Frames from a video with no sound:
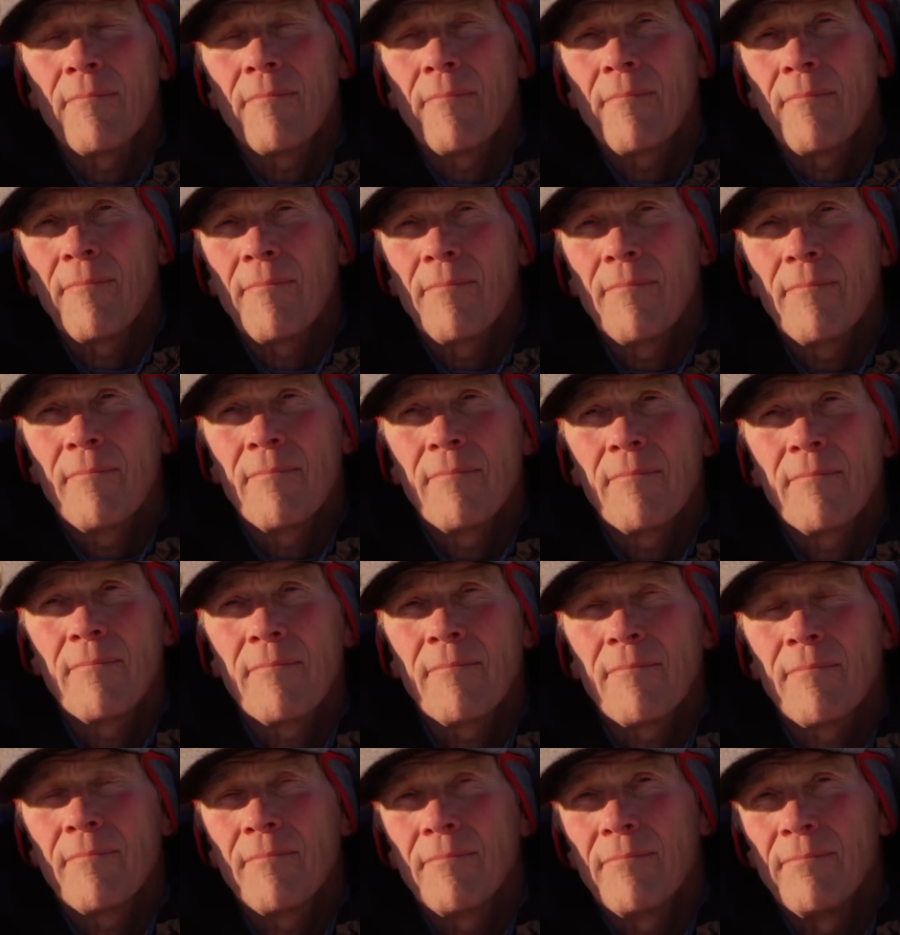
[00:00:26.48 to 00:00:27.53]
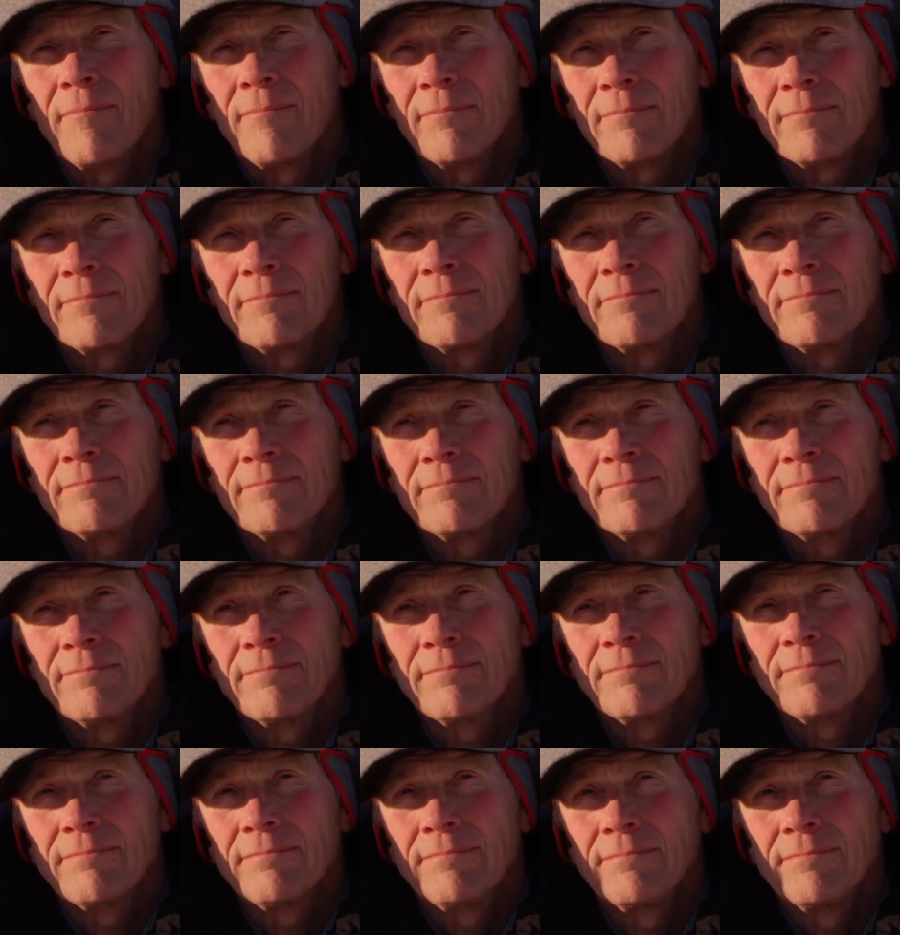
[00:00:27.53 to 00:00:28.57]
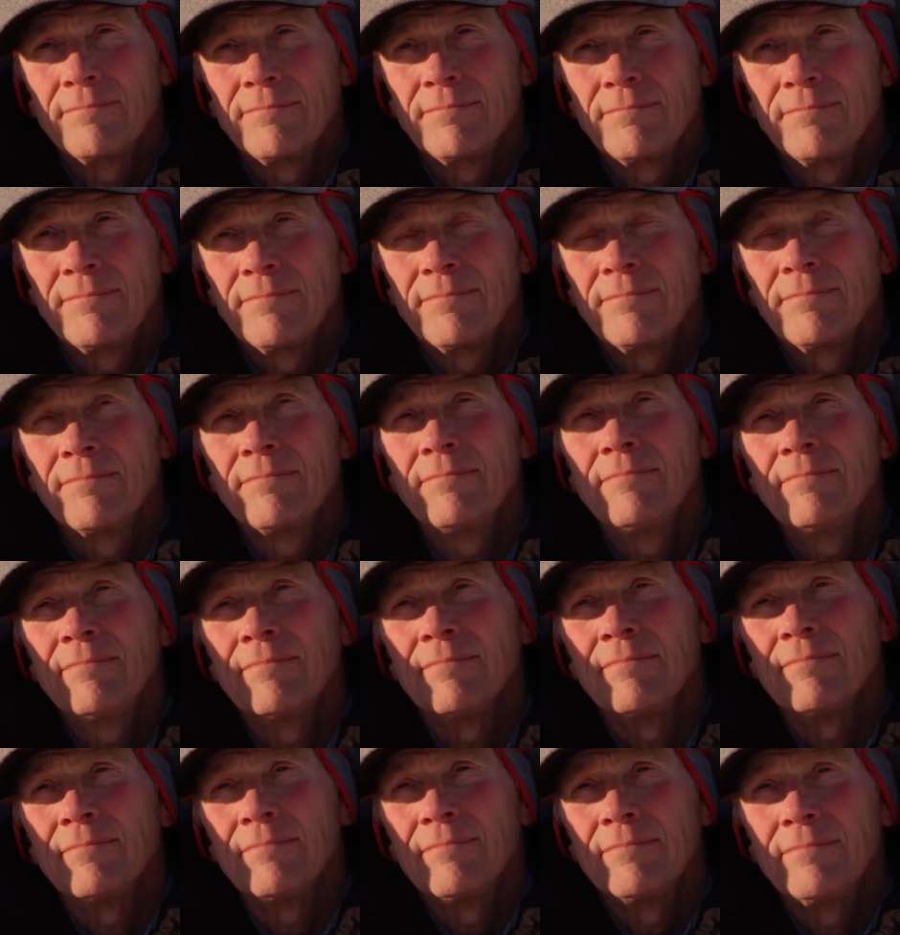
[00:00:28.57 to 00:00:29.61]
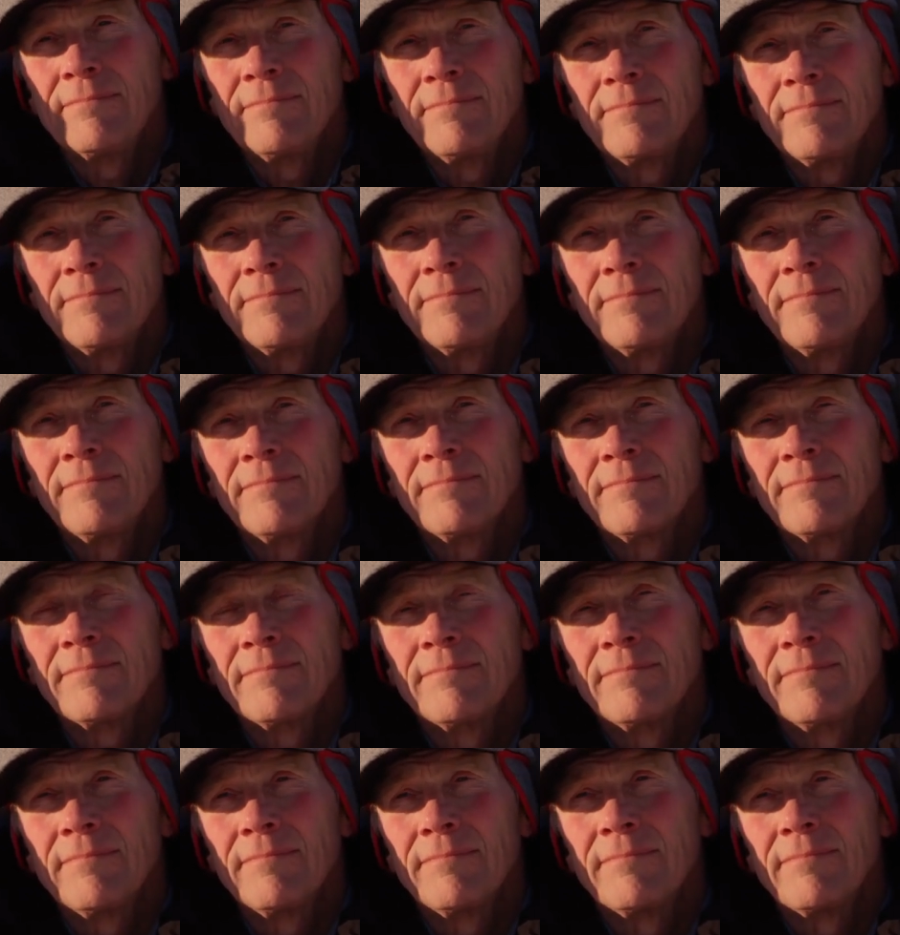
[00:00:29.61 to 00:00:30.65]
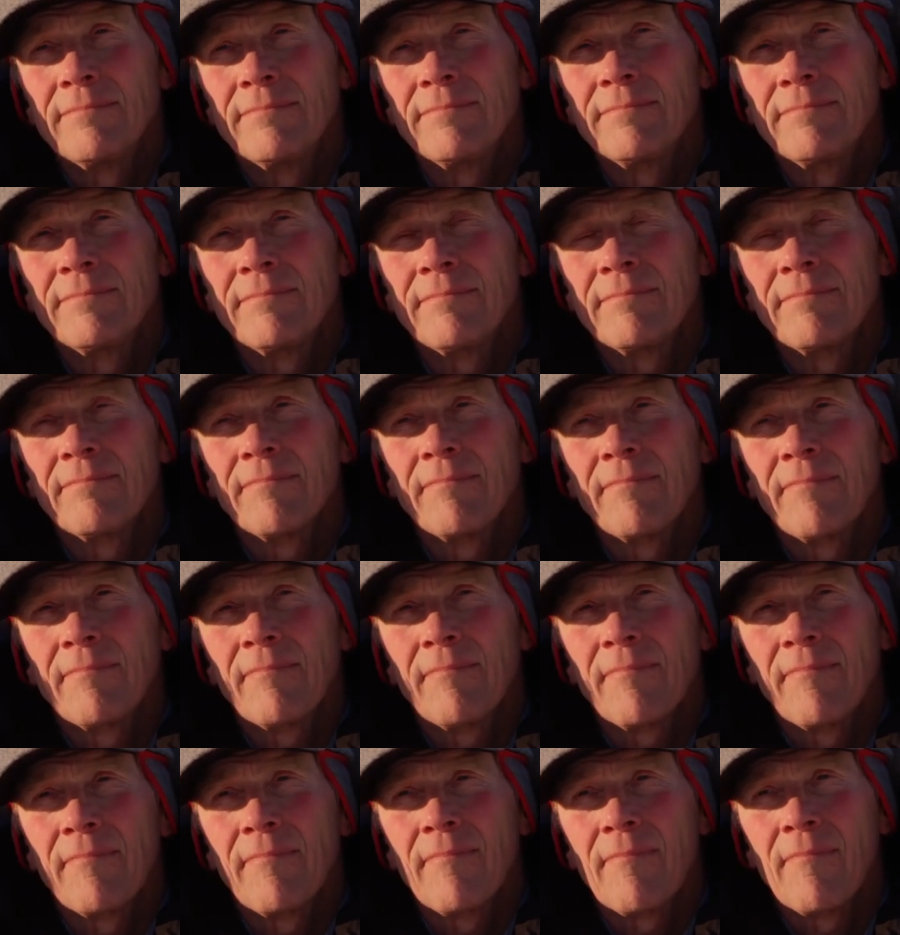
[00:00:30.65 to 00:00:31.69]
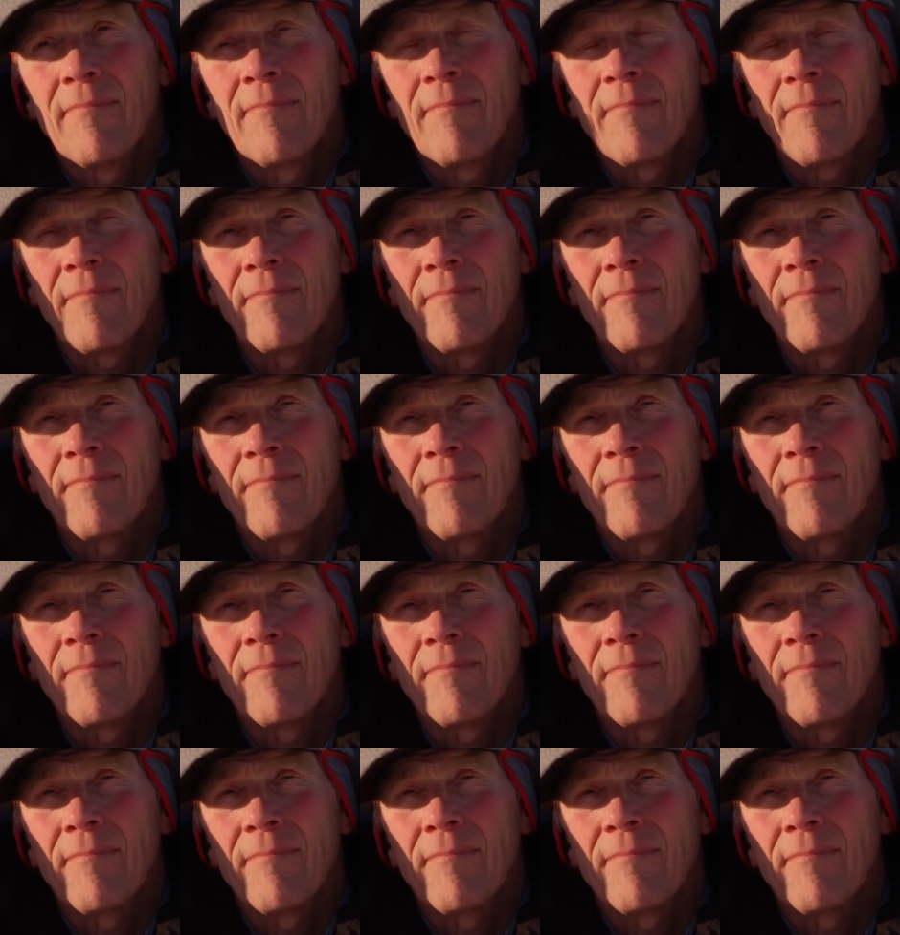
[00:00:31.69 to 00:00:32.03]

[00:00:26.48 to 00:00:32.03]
The person shown says nothing.